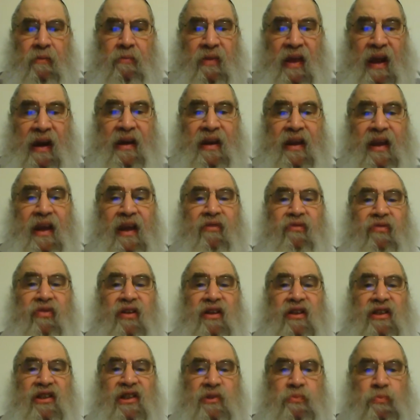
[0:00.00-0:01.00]
And if
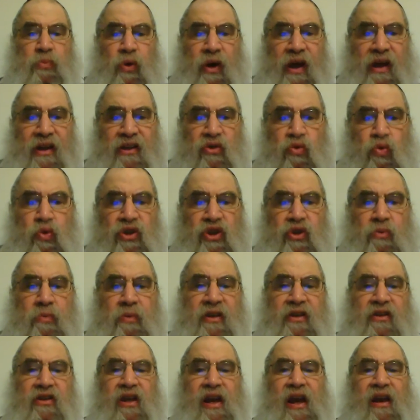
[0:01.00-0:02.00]
this spreads, which
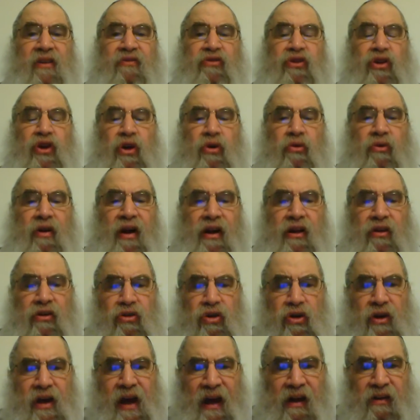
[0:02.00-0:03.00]
means after you already
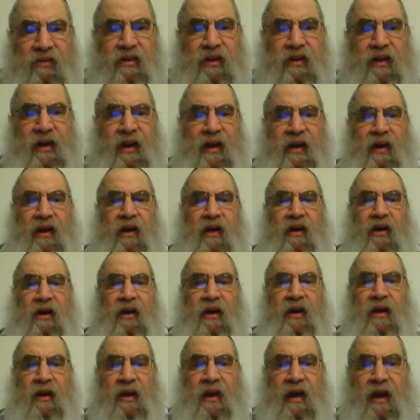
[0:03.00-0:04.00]
took out the nega,
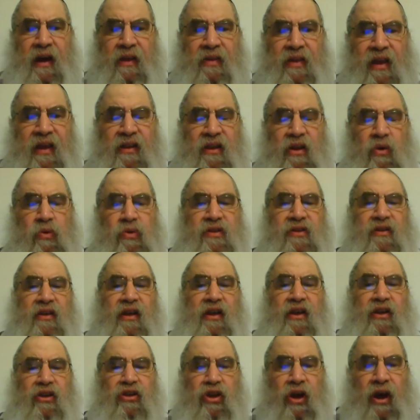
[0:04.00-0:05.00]
and then there was the
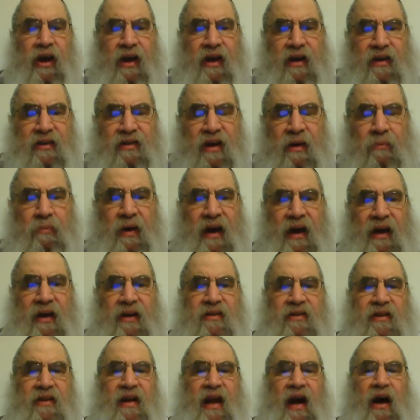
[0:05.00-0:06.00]
hitoyeches
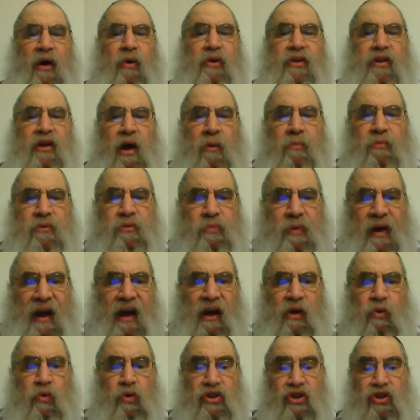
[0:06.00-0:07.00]
habayis, and now it comes
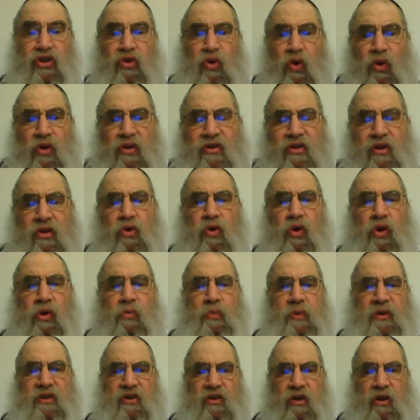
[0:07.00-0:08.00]
back, which is also called
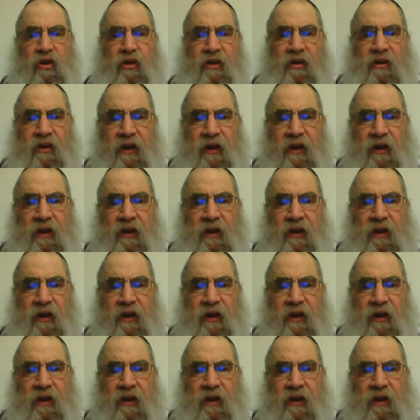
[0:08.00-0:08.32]
pisoyin,